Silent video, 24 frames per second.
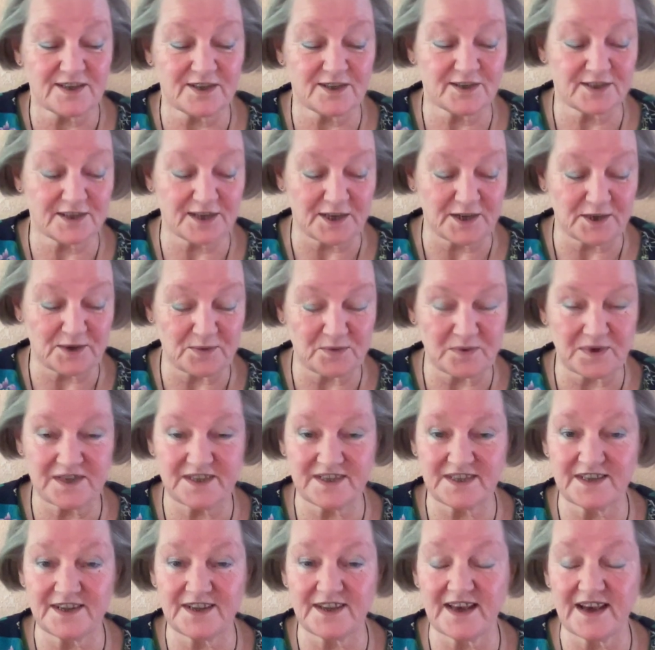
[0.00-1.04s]
So we
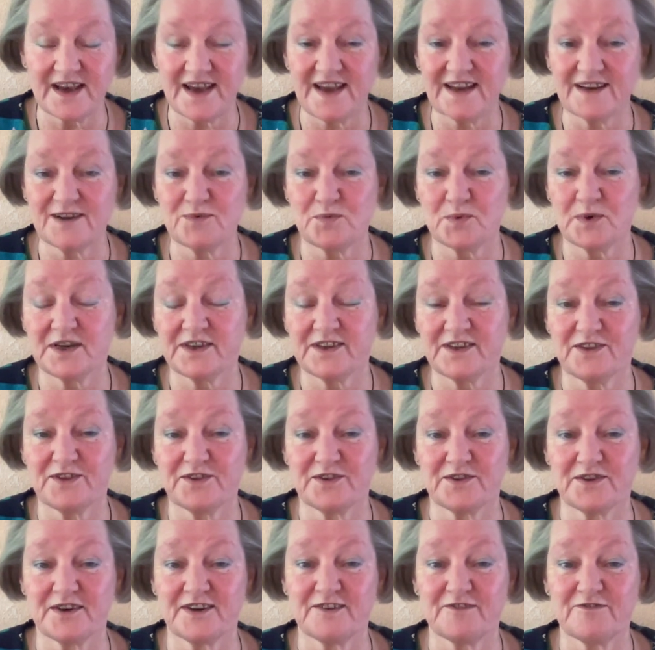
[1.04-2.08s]
did that with
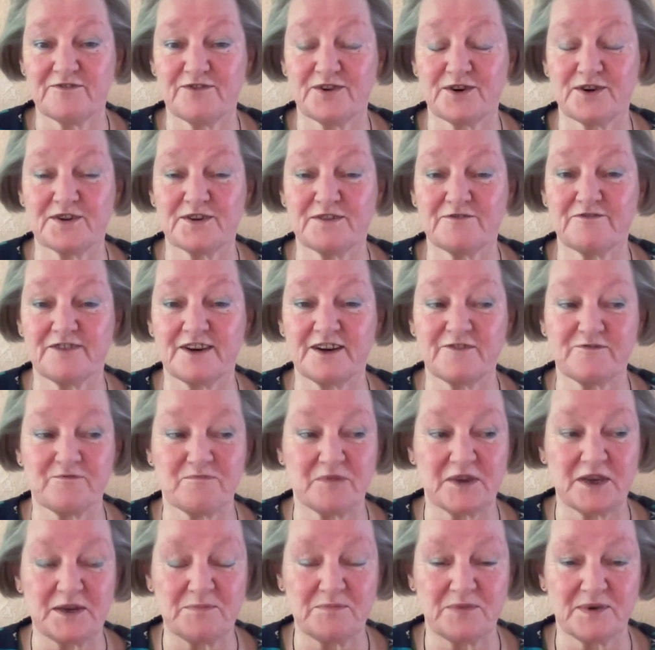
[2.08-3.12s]
4 or
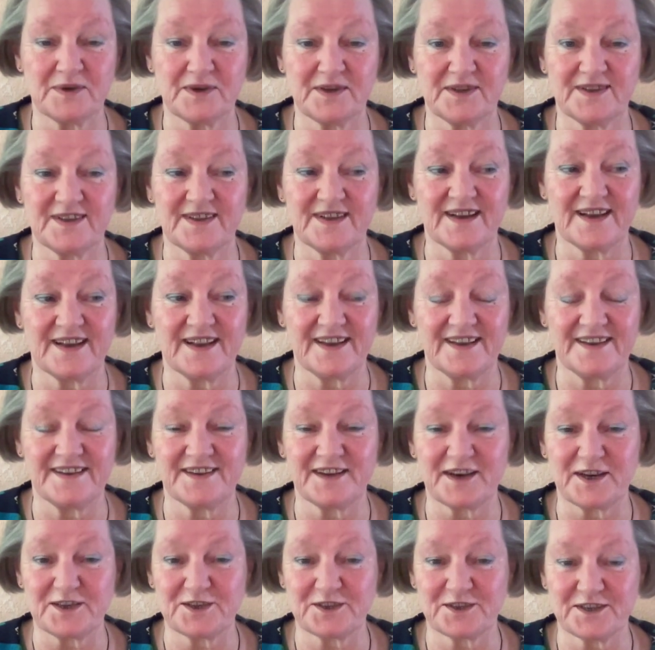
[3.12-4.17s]
5 people,
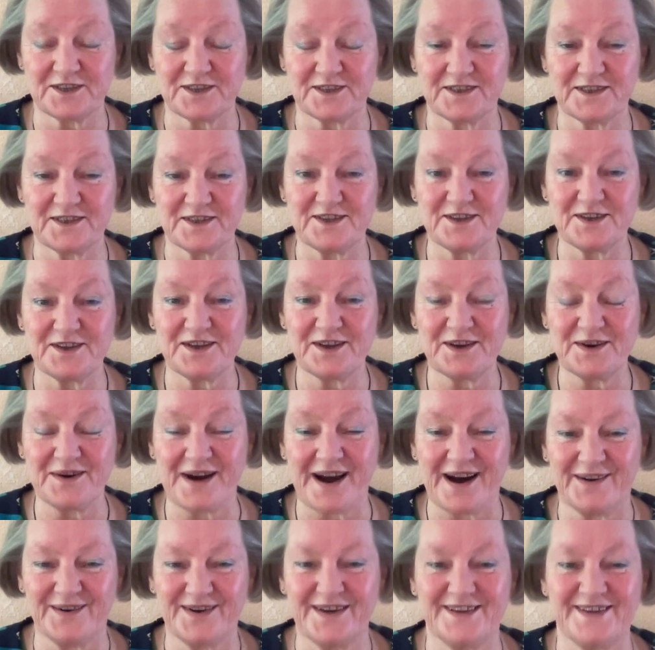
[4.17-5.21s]
and I still didn't know
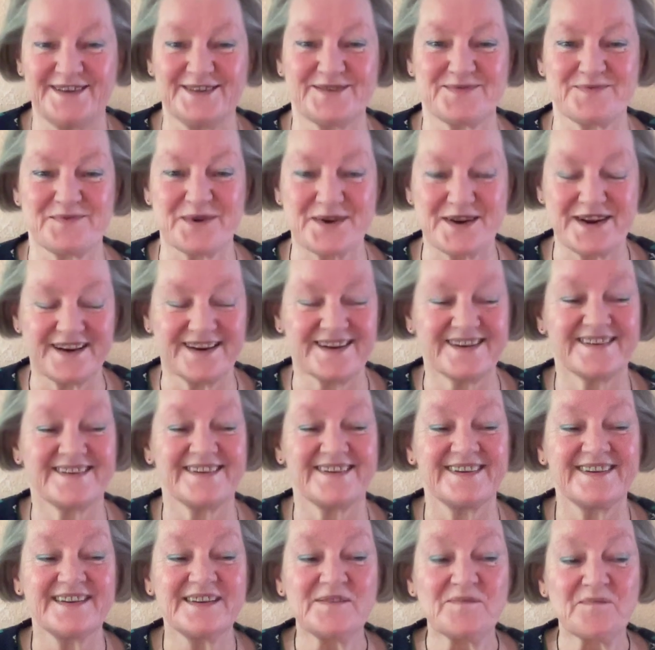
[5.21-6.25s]
how it worked.
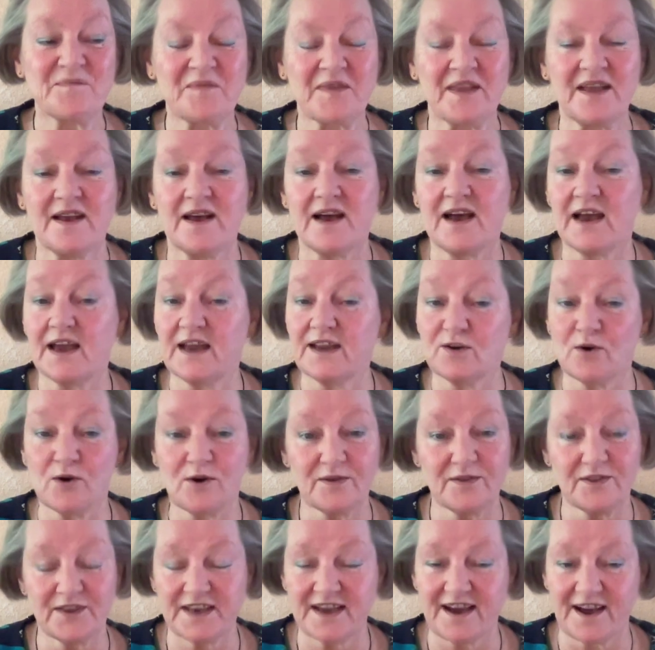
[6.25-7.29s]
And
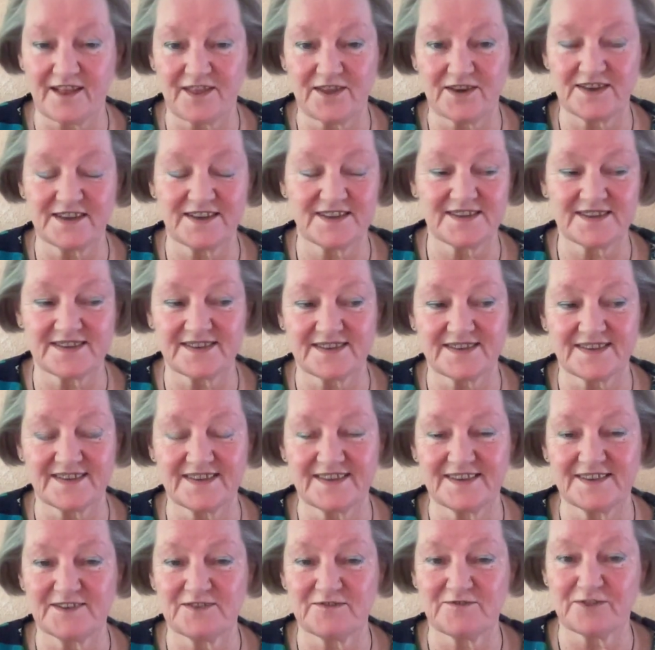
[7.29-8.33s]
all the others
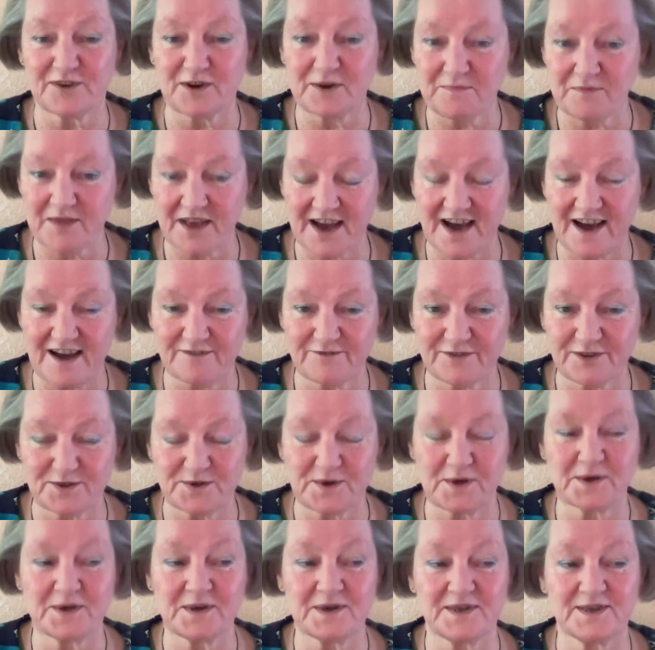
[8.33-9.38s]
from the half
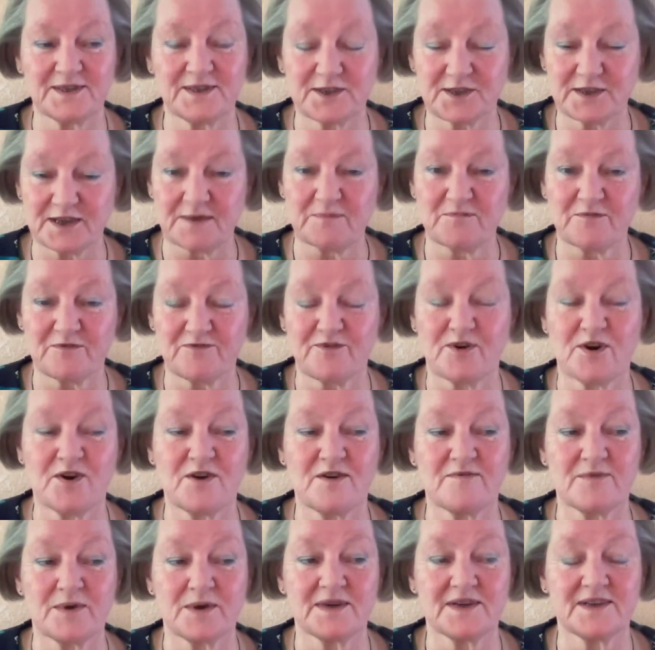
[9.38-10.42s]
circle stepped
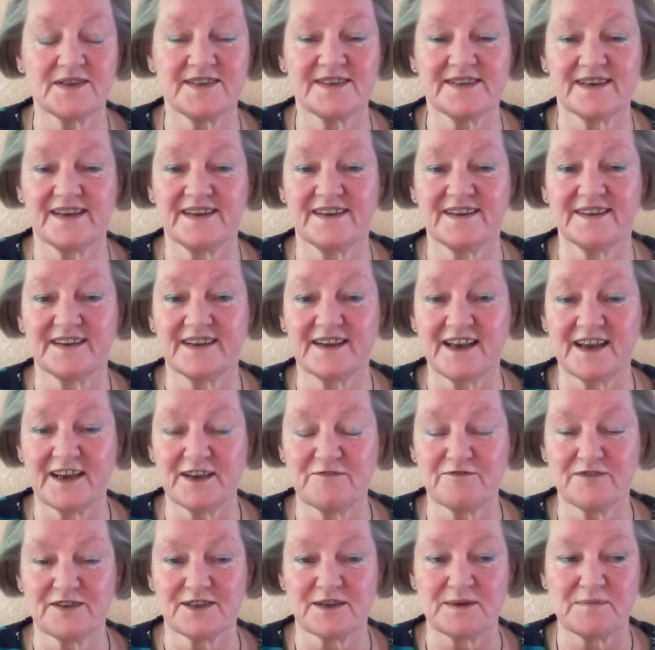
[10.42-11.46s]
forward and
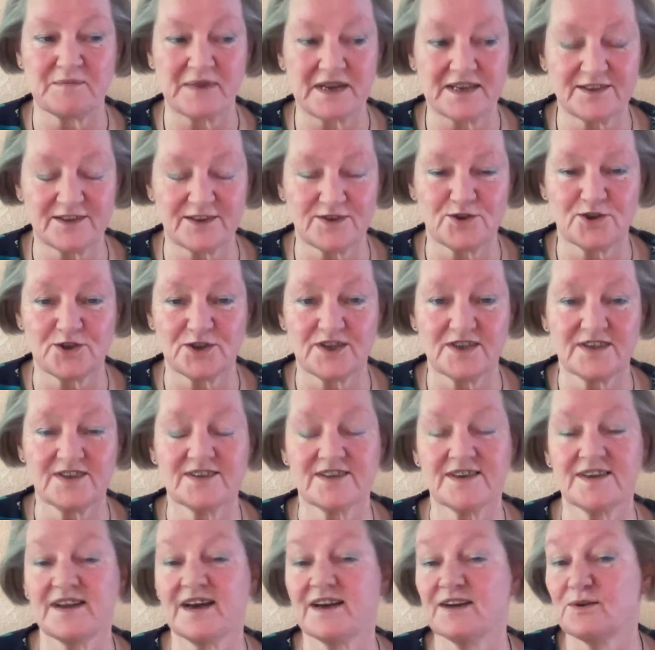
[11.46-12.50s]
gave some messages,
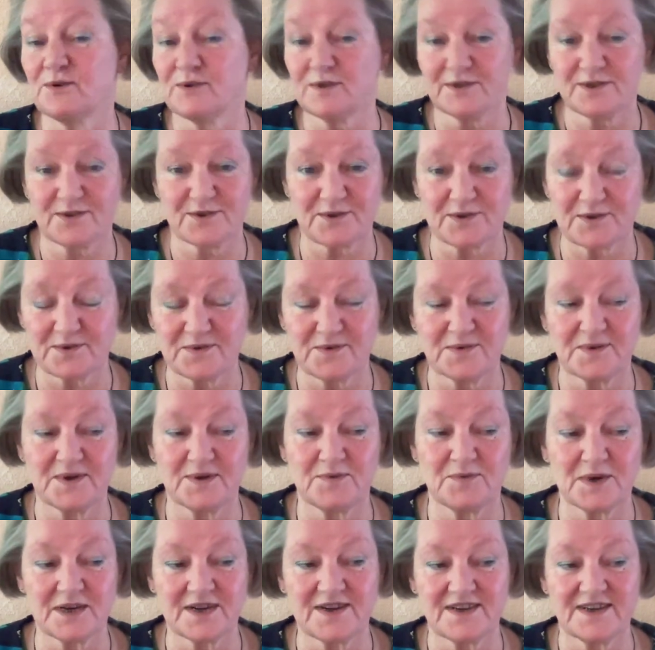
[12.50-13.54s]
and I also
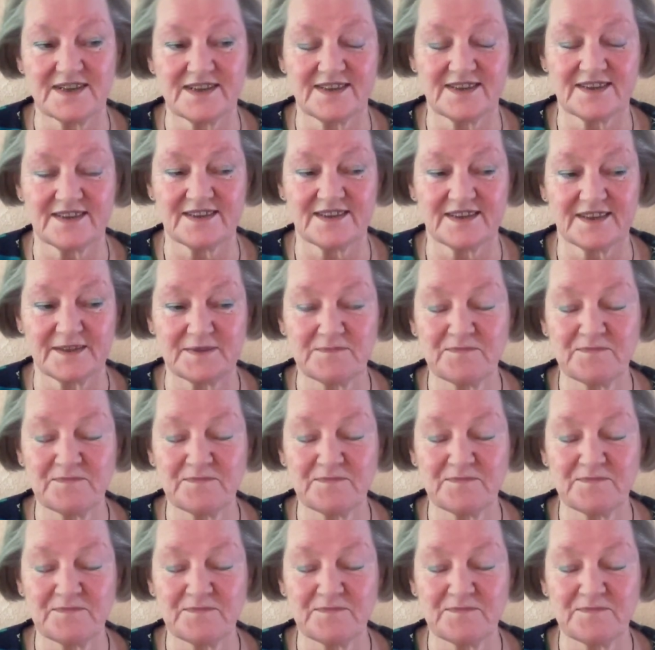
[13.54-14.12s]
was